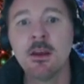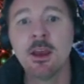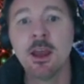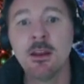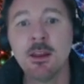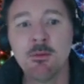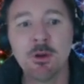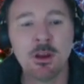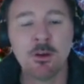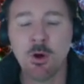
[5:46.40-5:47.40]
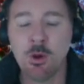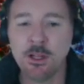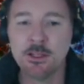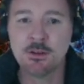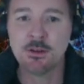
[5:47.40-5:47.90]
And then we're going to roll
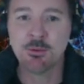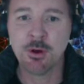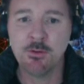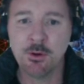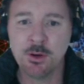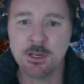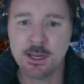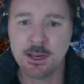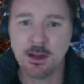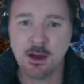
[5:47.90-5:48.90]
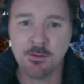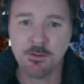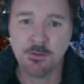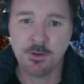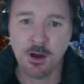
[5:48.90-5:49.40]
into the preview in the second
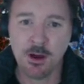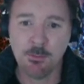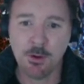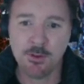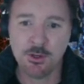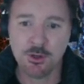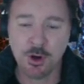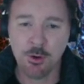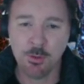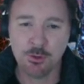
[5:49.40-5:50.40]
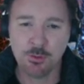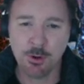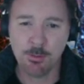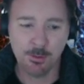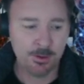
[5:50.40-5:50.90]
half of this show, which will
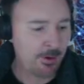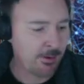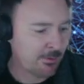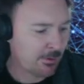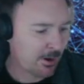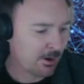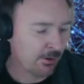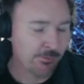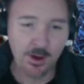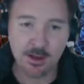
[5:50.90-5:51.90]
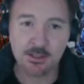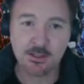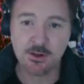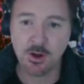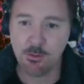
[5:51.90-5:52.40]
probably run a lot faster
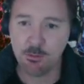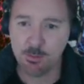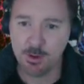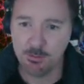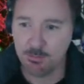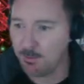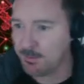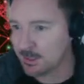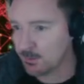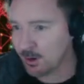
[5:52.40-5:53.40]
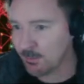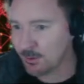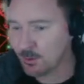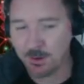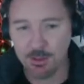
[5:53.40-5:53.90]
tonight. Will be maybe somewhere
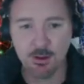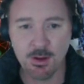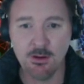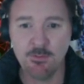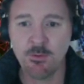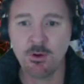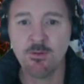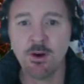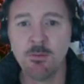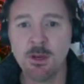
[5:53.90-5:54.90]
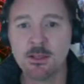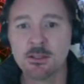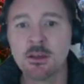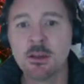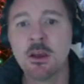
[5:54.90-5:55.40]
between 30 to 45
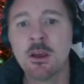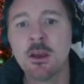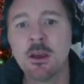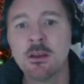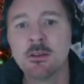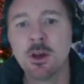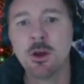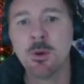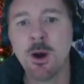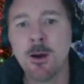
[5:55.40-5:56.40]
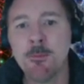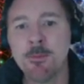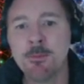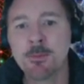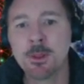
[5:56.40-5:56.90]
minutes. So
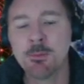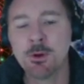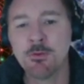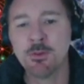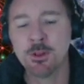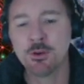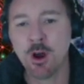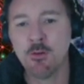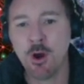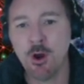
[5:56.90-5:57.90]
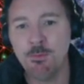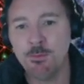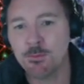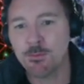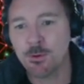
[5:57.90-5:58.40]
it'll be good for the drive home
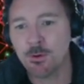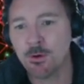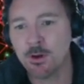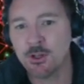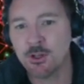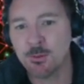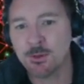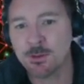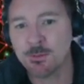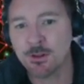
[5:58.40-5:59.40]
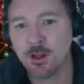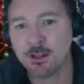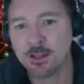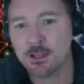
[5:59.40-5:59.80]
or in the gym or something like that.